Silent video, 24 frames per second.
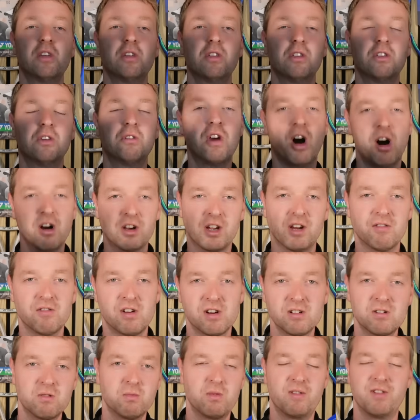You can't go
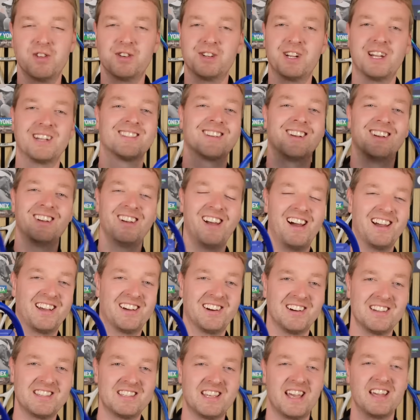wrong with Yonex. Like
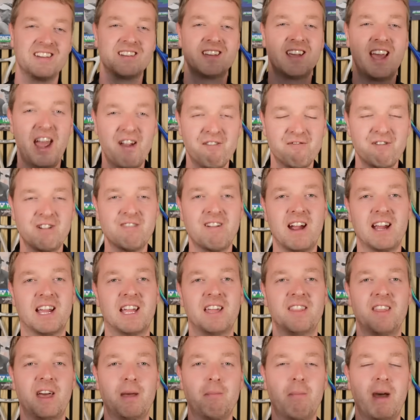I said, every
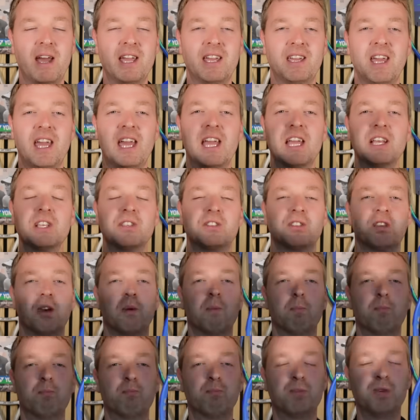racket they make is
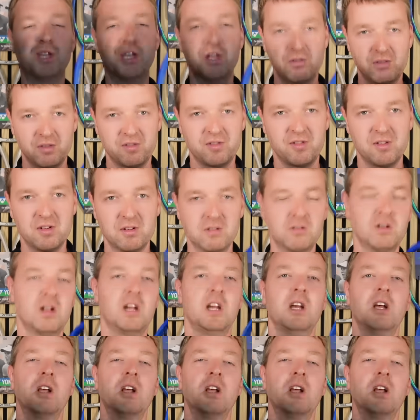beautiful.